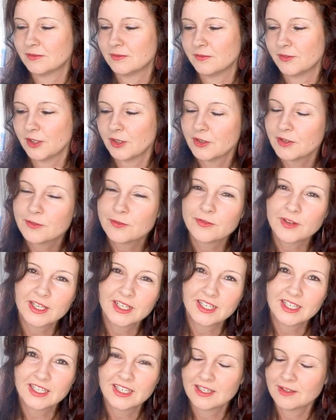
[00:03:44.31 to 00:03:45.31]
very
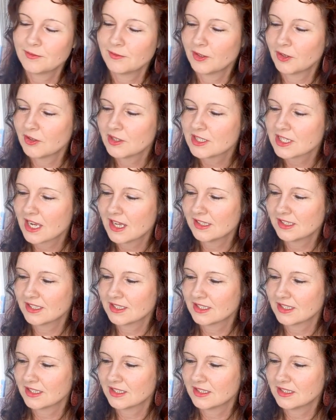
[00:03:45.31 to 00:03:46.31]
funny, and very
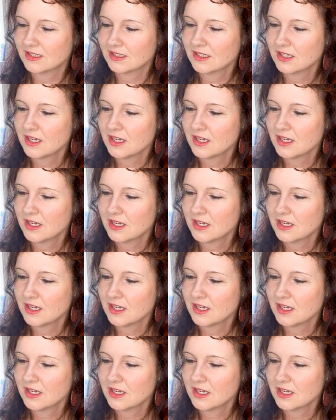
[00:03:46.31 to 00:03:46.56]
talented.